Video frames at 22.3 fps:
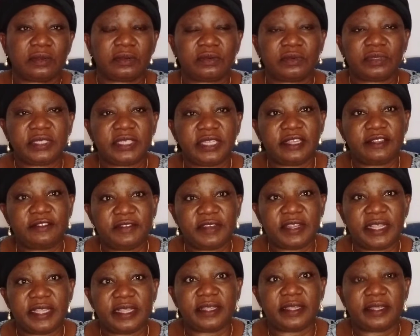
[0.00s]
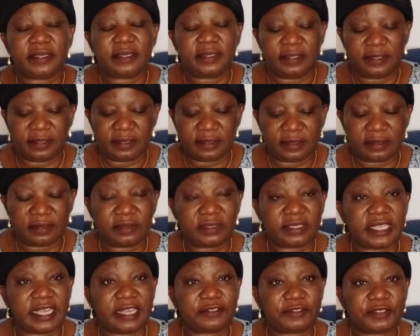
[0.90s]
Good evening,
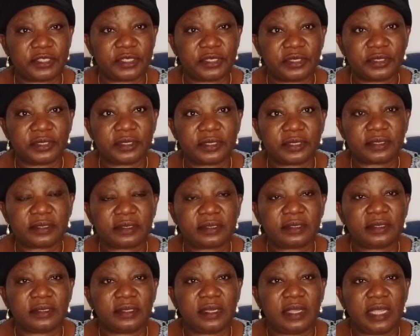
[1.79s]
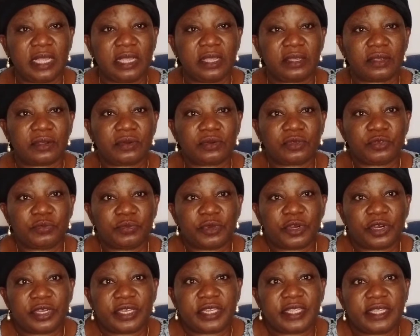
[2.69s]
good afternoon, good
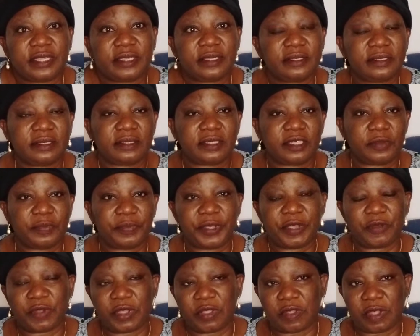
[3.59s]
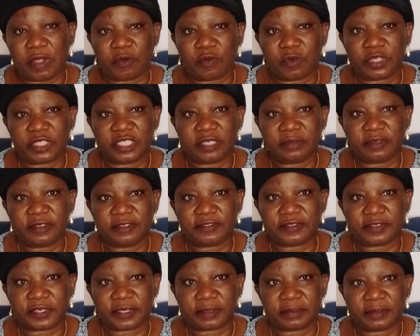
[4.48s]
morning, depending where you are watching me
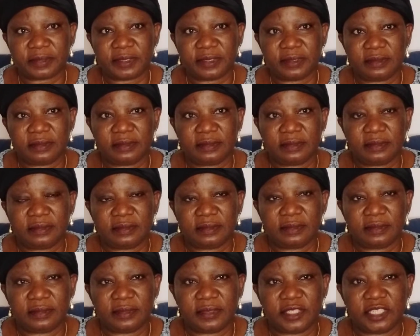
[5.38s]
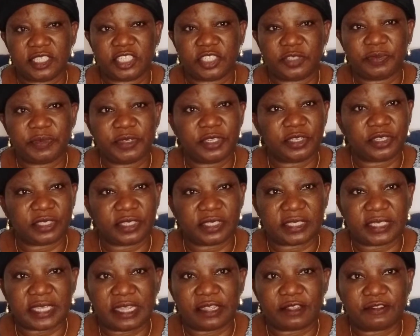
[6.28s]
from. It's me, your
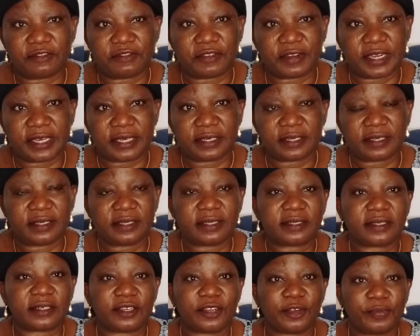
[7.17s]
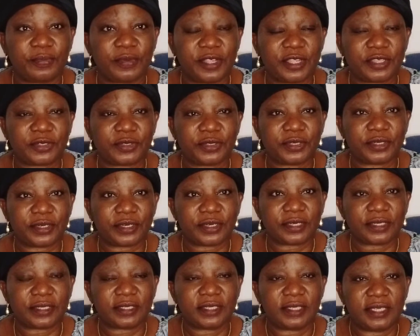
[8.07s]
sister, your friend. God bless you
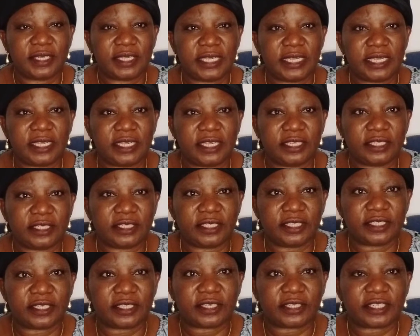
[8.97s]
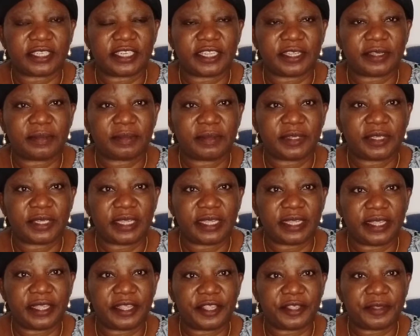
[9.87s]
all. In Jesus' name,
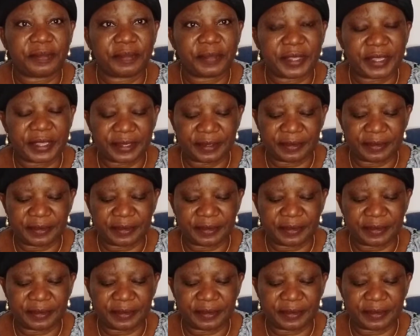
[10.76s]
amen.